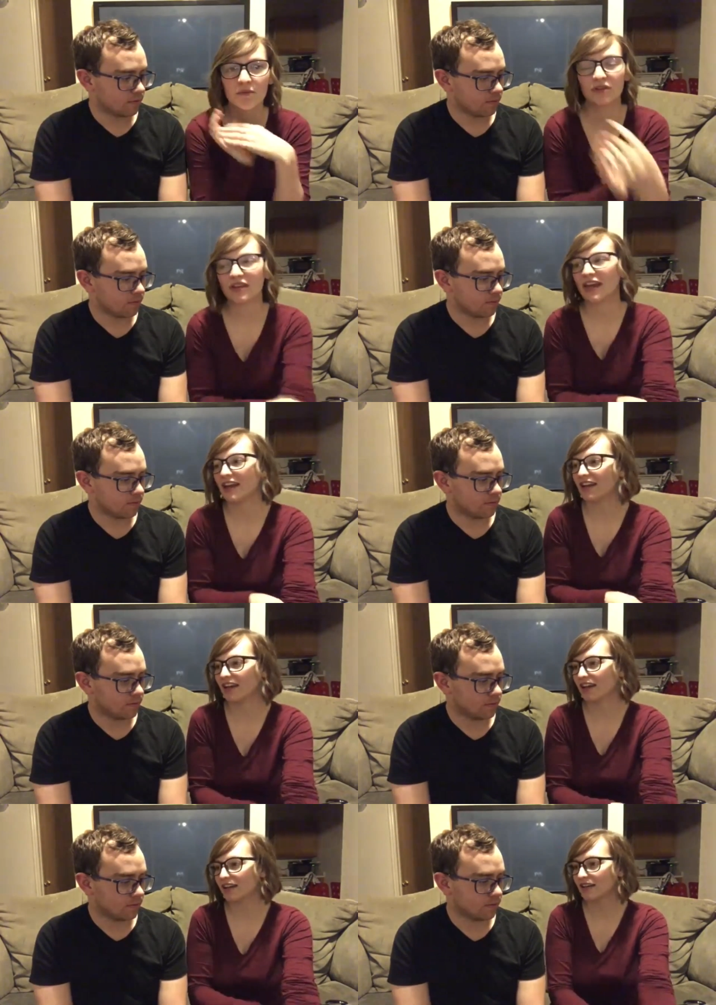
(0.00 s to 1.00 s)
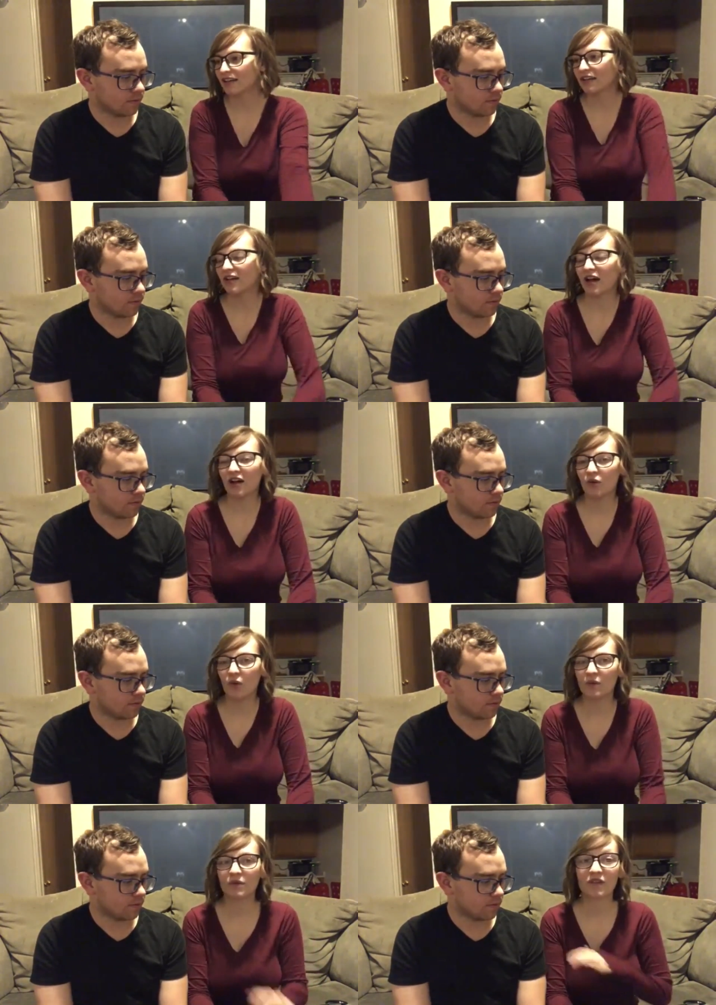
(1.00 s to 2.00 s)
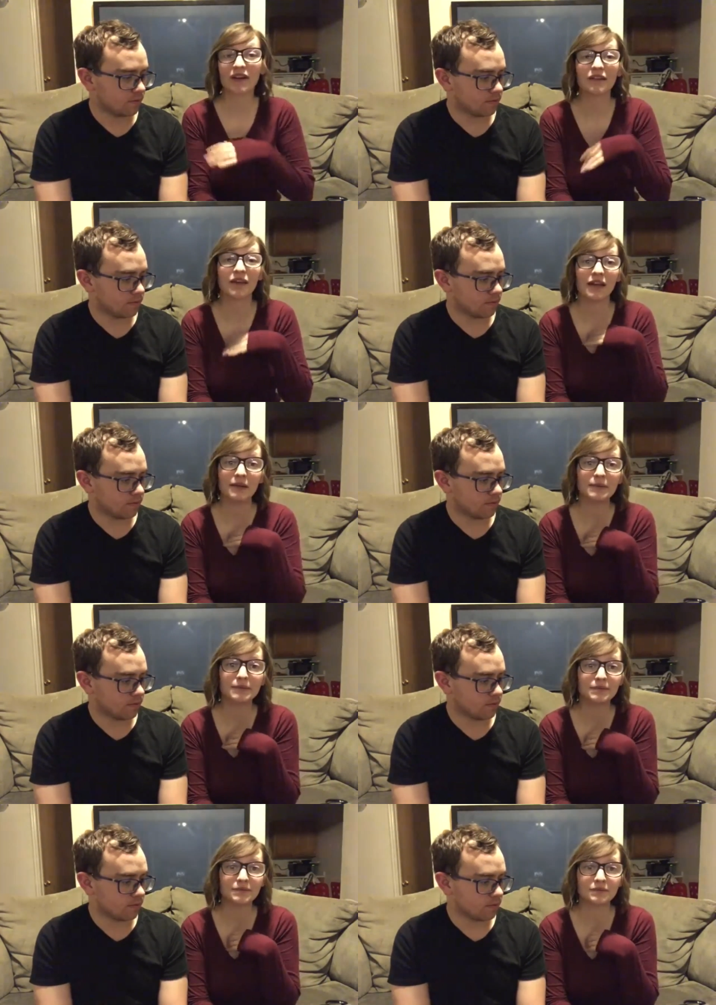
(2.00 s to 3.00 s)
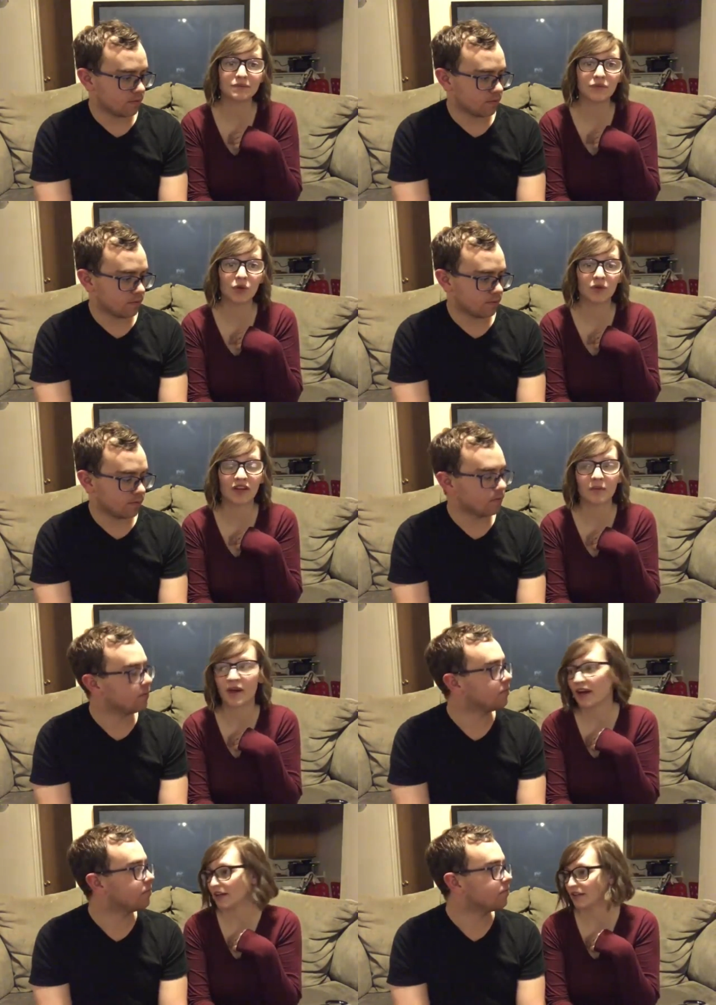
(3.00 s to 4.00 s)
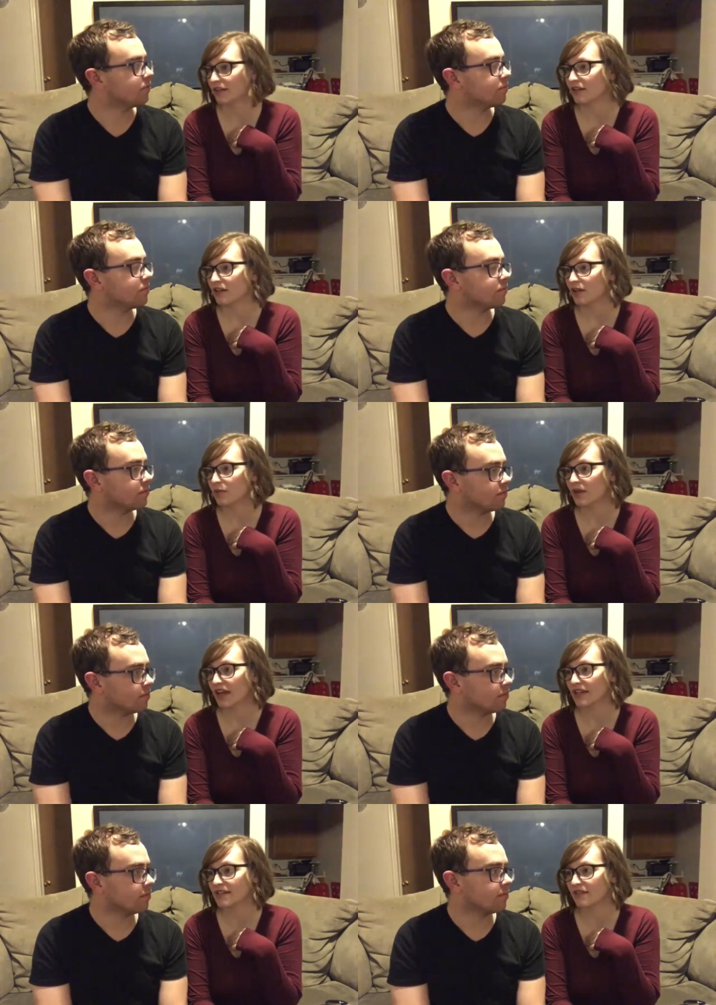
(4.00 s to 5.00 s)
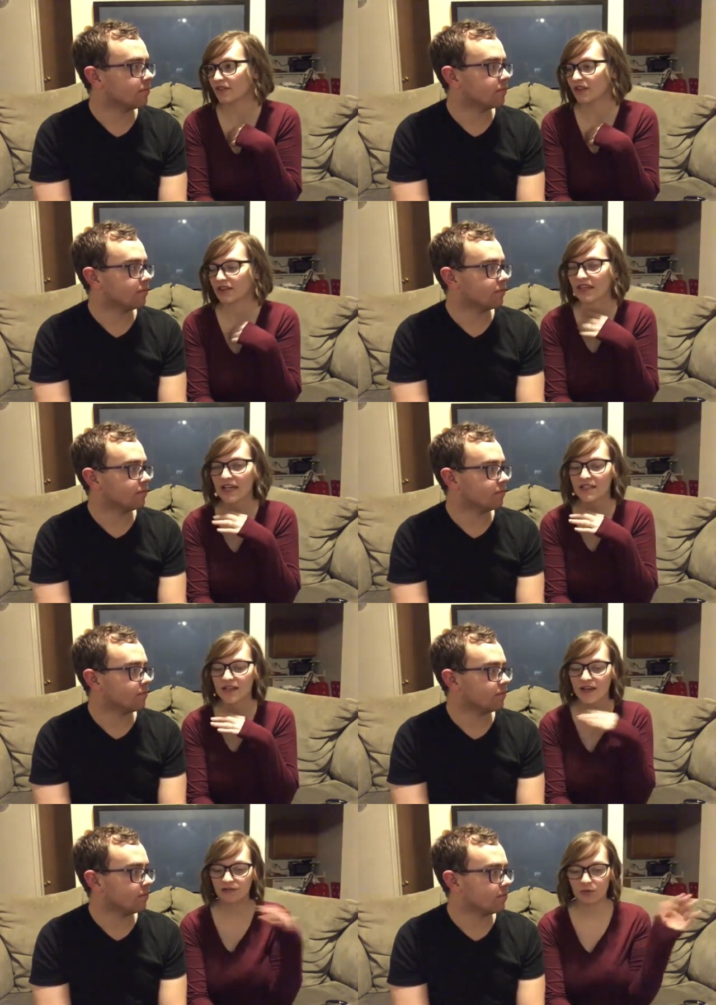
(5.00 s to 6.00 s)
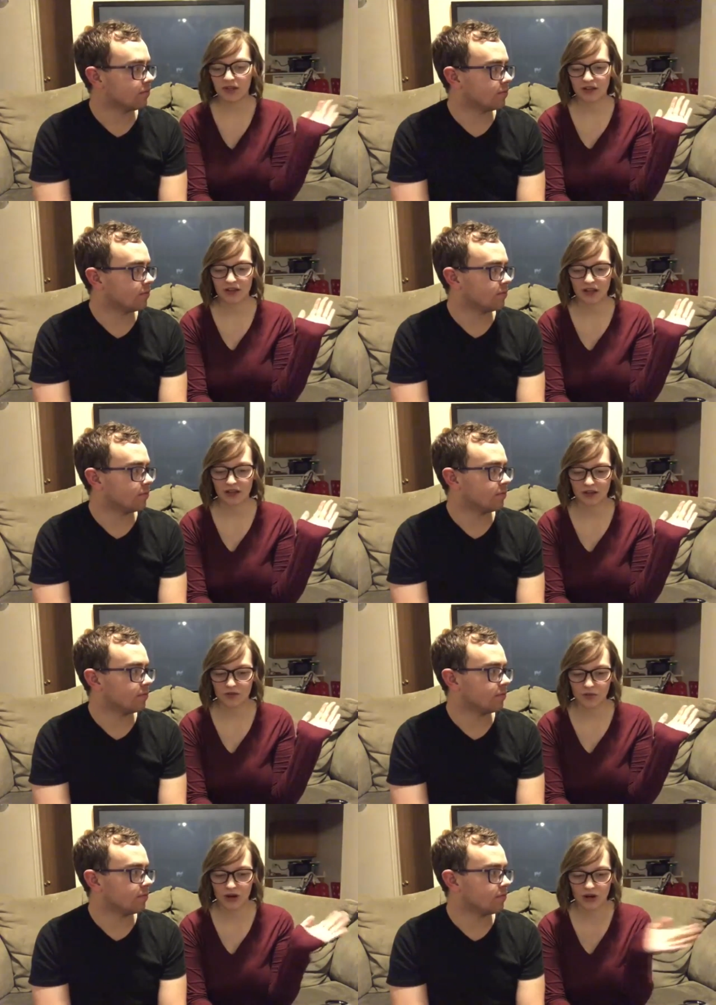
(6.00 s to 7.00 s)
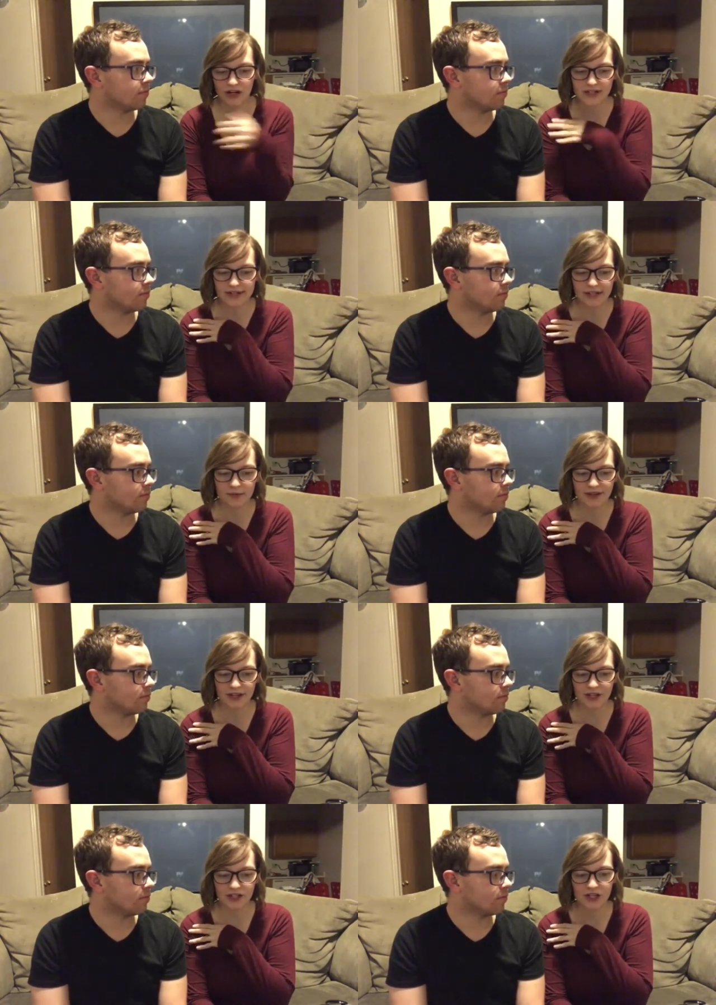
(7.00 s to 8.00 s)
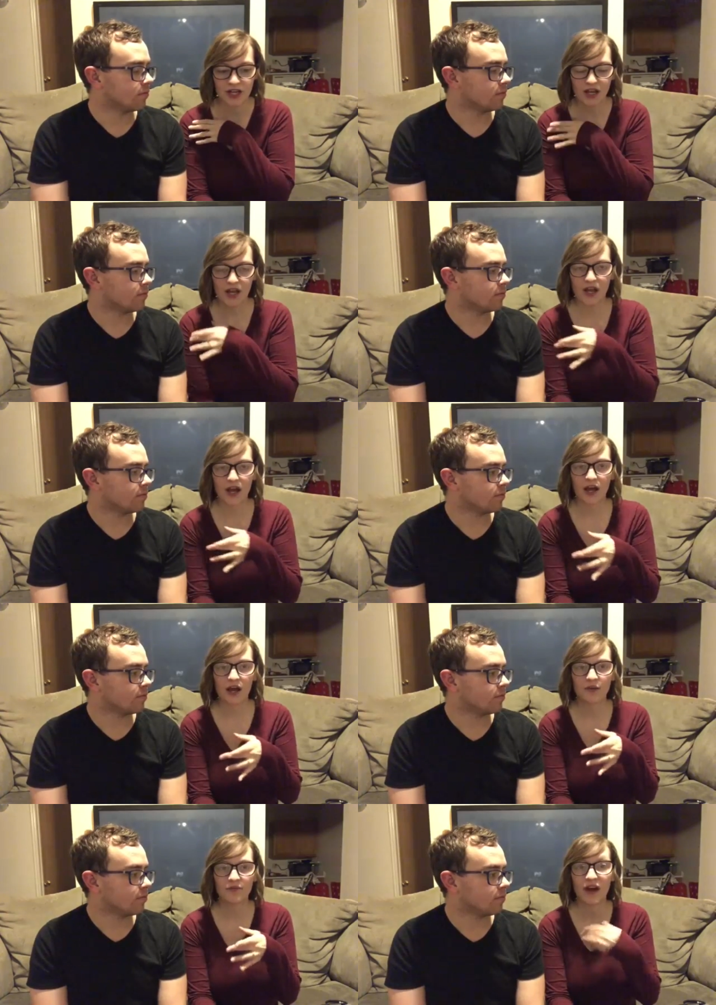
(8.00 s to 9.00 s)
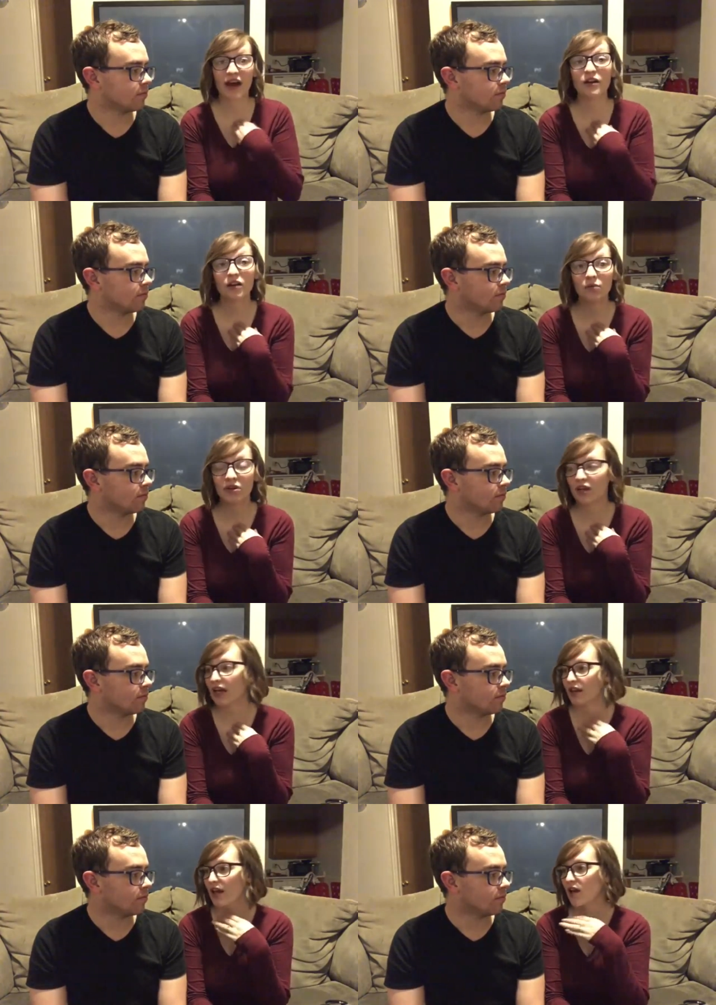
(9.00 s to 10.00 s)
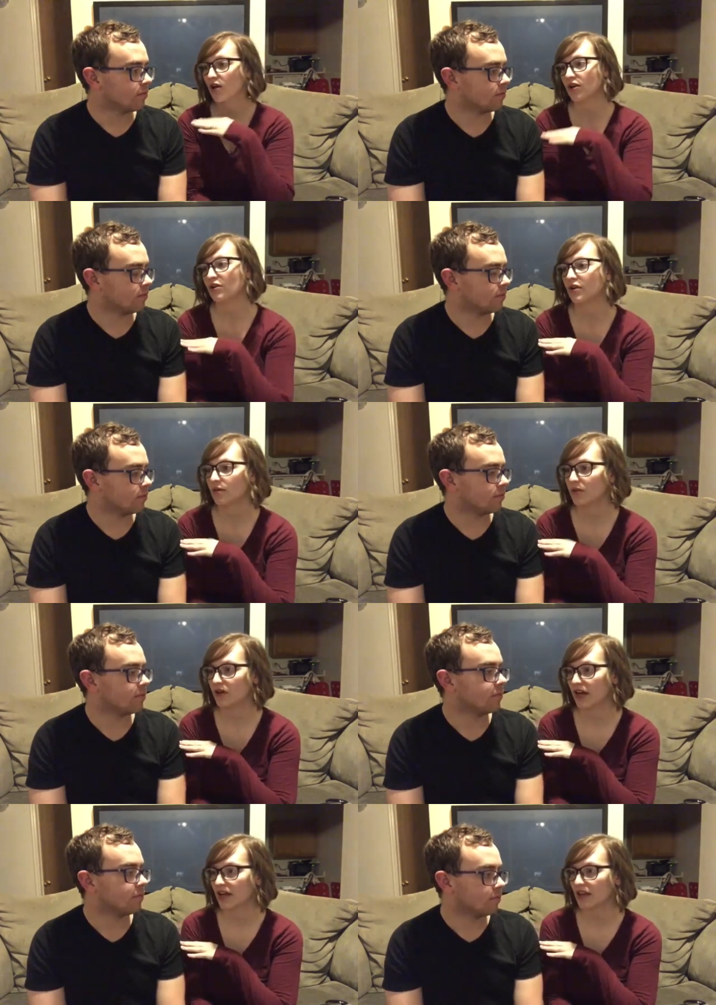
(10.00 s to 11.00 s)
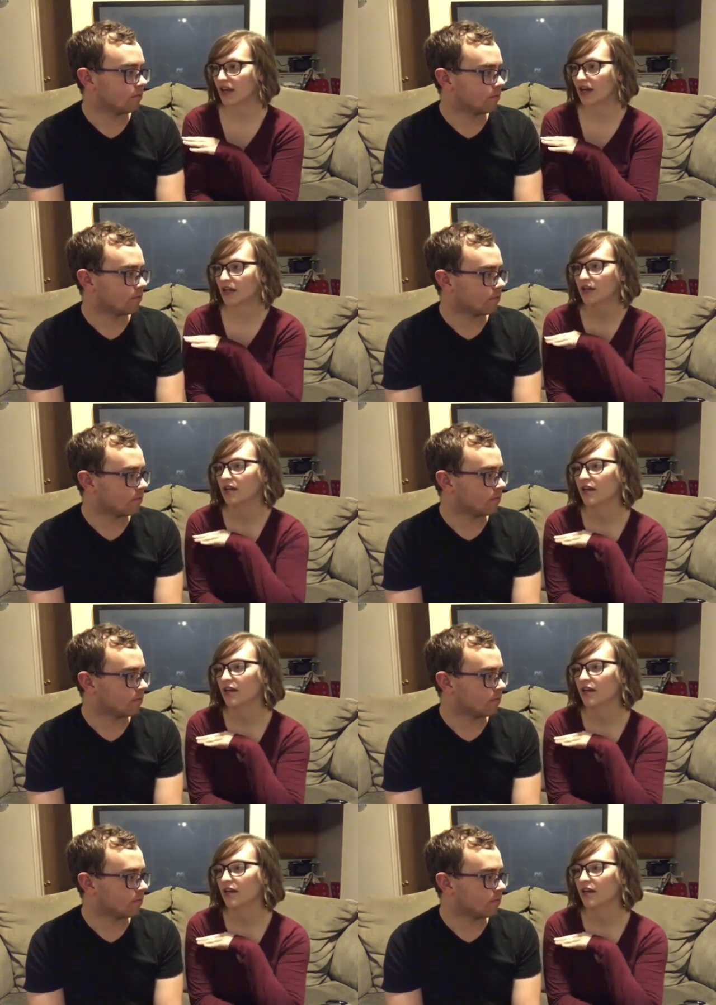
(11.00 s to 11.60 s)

Speaker 1: communicating when we're running late or running behind, because I feel like that's kind of been a thing throughout our entire marriage, that I don't communicate that, or you don't communicate that,